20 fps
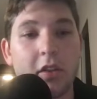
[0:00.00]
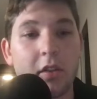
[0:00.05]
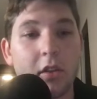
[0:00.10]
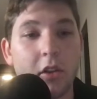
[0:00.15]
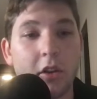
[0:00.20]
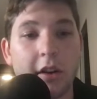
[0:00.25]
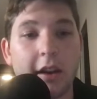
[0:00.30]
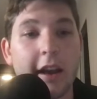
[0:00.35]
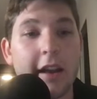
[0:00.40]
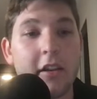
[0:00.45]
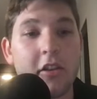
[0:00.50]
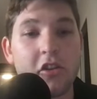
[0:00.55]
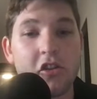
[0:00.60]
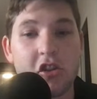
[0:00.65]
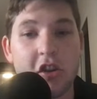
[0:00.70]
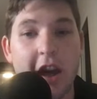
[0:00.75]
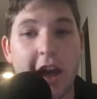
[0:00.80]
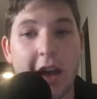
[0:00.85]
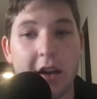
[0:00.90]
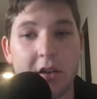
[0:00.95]
look at
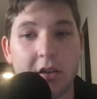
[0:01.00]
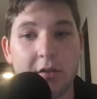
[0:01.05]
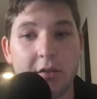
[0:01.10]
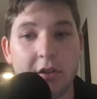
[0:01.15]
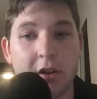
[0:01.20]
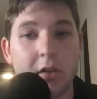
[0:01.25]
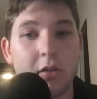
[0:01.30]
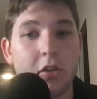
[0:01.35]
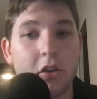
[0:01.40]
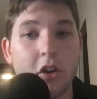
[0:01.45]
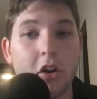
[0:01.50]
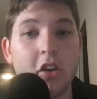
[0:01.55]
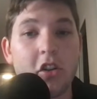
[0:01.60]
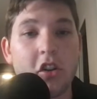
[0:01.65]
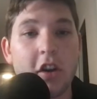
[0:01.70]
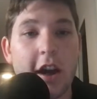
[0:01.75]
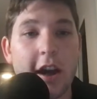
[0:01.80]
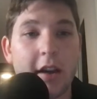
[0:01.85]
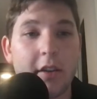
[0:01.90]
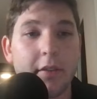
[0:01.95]
Jacksonville. You go to
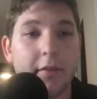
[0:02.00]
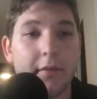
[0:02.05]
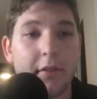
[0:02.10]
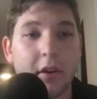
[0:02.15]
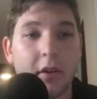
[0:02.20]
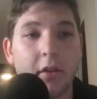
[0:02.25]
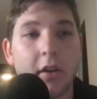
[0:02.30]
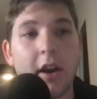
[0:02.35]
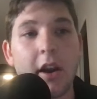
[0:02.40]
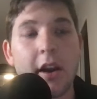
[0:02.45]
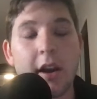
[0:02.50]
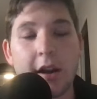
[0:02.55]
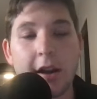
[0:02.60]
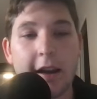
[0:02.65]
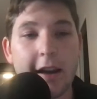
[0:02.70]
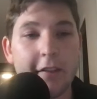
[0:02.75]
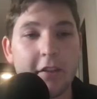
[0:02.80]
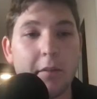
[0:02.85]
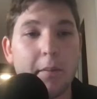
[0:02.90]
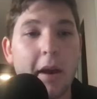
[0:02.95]
Jacksonville.
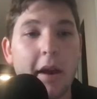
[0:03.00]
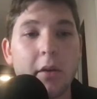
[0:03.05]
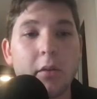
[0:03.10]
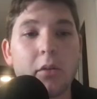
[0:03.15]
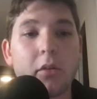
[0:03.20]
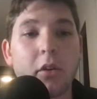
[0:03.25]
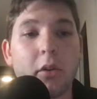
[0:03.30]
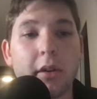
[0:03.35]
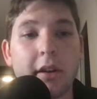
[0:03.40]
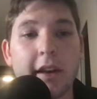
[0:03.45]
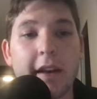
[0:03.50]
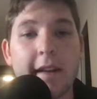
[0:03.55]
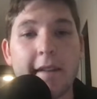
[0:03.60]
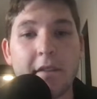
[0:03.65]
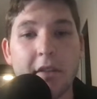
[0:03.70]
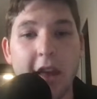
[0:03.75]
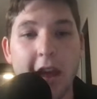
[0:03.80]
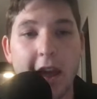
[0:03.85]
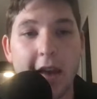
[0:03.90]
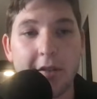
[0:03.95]
If the Bengals don't
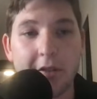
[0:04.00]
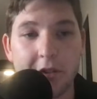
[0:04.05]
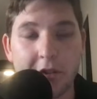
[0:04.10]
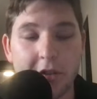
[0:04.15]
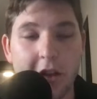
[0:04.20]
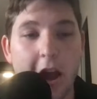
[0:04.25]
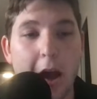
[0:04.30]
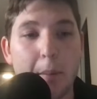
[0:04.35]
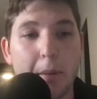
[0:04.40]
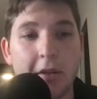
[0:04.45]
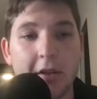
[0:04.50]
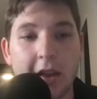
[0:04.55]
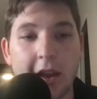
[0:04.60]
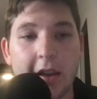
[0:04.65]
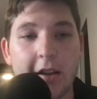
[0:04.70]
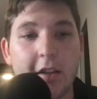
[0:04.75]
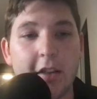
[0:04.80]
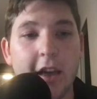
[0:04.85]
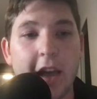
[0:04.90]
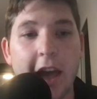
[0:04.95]
get that stop at the
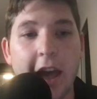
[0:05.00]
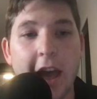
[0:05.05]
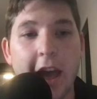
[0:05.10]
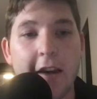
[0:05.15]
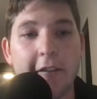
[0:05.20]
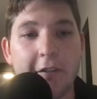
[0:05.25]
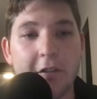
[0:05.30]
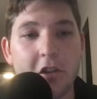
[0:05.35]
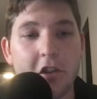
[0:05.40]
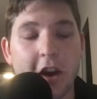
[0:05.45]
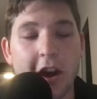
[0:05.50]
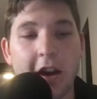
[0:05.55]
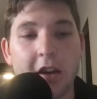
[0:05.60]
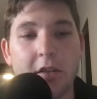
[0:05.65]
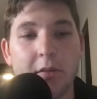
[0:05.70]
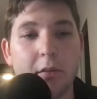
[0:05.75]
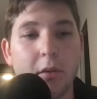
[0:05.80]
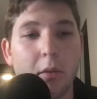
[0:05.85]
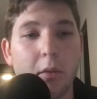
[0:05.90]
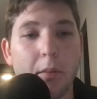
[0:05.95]
end of the half,
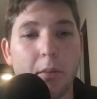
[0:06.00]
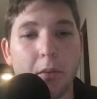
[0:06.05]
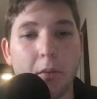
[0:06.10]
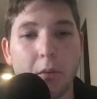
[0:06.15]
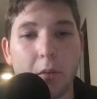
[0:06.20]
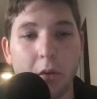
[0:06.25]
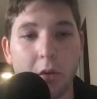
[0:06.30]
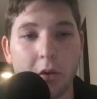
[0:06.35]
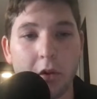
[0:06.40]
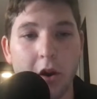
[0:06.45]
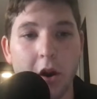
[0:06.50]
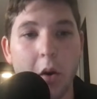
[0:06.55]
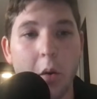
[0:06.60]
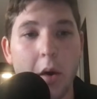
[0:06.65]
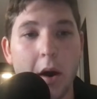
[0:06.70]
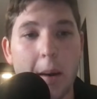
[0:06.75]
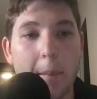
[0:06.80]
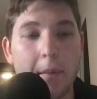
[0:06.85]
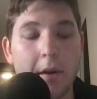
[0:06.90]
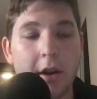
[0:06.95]
Jacksonville will
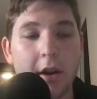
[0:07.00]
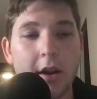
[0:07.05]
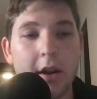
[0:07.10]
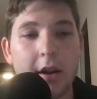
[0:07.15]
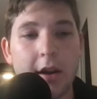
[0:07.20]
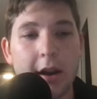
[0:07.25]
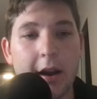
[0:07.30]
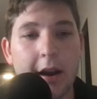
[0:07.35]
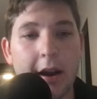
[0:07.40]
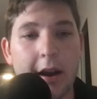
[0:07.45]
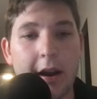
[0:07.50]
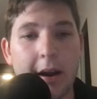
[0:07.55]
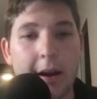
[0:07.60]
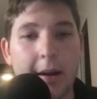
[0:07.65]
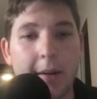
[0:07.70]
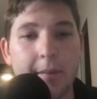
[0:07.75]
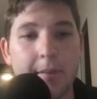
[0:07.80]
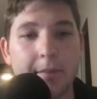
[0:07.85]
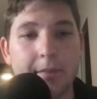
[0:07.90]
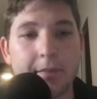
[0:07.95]
go up.
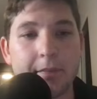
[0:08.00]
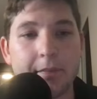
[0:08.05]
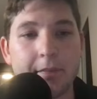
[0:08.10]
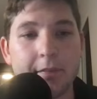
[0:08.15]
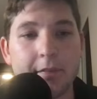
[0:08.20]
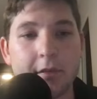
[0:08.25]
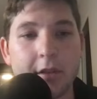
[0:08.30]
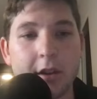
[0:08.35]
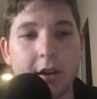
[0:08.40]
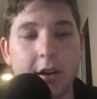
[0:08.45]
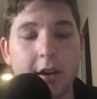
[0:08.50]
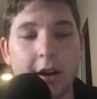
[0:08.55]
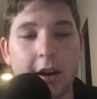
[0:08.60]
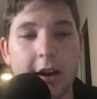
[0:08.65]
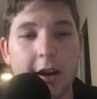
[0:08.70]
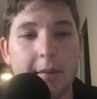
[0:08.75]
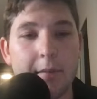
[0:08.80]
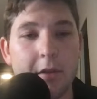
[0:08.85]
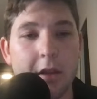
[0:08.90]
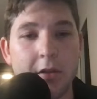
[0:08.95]

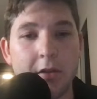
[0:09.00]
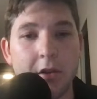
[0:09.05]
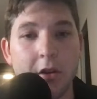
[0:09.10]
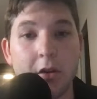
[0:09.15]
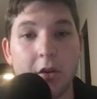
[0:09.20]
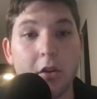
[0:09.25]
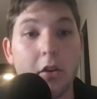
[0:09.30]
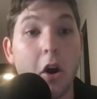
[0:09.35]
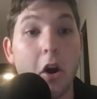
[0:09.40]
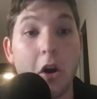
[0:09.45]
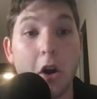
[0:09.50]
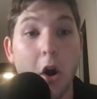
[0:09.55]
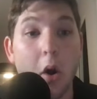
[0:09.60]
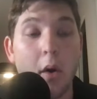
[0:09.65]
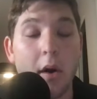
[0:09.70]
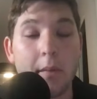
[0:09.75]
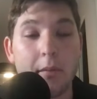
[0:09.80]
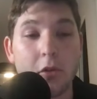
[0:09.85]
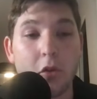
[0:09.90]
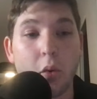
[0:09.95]
They'll
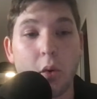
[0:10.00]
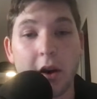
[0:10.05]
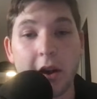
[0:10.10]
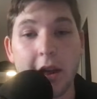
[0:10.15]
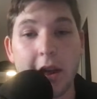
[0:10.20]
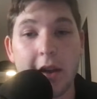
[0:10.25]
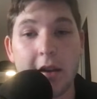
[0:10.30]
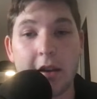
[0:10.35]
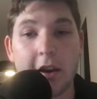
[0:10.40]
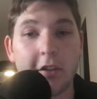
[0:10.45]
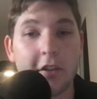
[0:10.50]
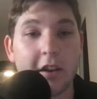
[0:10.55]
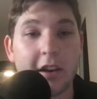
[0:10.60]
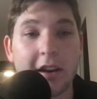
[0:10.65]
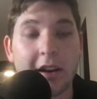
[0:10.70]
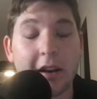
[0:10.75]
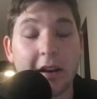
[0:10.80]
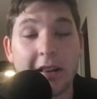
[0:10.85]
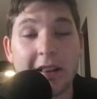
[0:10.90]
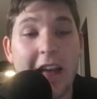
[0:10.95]
go up 28-0,
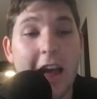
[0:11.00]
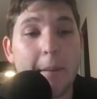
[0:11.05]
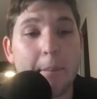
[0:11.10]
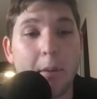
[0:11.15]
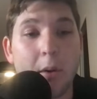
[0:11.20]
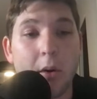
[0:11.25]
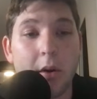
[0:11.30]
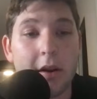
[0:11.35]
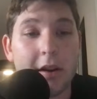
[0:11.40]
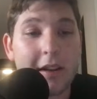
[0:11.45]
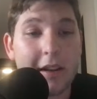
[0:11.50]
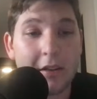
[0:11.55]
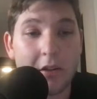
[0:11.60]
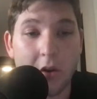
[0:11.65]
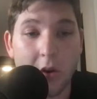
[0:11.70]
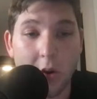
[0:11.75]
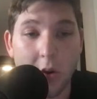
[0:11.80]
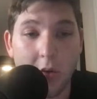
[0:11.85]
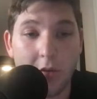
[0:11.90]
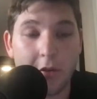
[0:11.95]
and at that point,
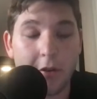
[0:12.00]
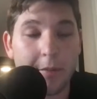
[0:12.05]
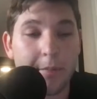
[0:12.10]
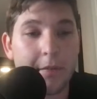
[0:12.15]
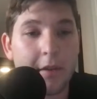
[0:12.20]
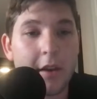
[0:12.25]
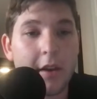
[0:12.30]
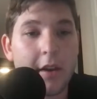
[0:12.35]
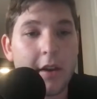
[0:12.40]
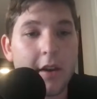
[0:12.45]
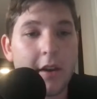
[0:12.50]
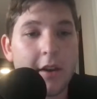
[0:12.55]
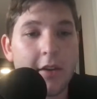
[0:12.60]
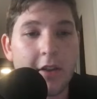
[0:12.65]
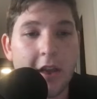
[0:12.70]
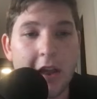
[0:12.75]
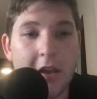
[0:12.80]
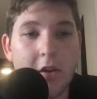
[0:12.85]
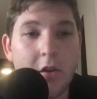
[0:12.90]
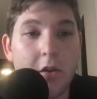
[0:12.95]
it's over.
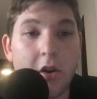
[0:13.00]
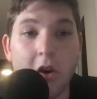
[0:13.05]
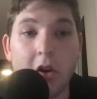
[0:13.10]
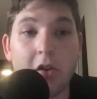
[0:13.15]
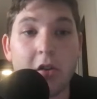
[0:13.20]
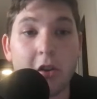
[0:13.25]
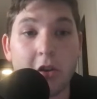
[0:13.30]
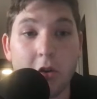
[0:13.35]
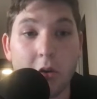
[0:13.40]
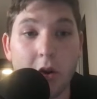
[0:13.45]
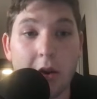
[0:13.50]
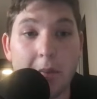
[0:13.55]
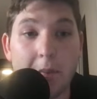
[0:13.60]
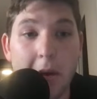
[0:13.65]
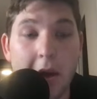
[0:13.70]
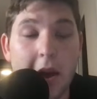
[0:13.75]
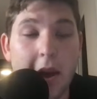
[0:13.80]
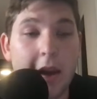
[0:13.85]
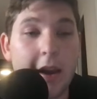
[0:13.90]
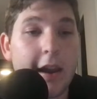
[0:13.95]
Then you go to Green
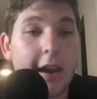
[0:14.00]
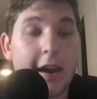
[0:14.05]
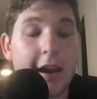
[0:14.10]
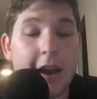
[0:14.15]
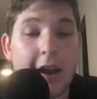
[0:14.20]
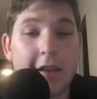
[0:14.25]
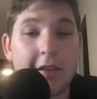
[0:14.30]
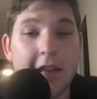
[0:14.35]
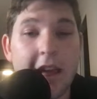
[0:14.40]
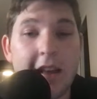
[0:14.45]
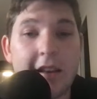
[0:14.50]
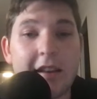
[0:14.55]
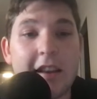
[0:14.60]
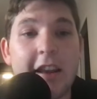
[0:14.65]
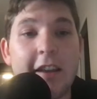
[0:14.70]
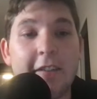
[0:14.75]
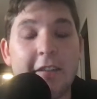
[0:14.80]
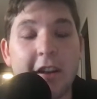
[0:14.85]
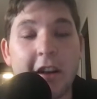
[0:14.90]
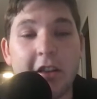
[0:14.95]
Bay, and that
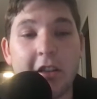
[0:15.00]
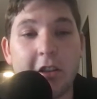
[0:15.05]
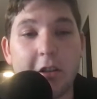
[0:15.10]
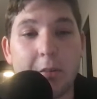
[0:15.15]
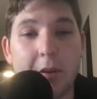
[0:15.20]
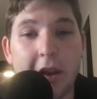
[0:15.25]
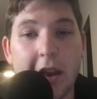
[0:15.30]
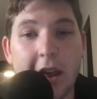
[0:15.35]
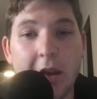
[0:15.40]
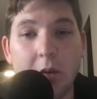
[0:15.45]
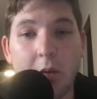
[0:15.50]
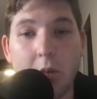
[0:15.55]
defense has been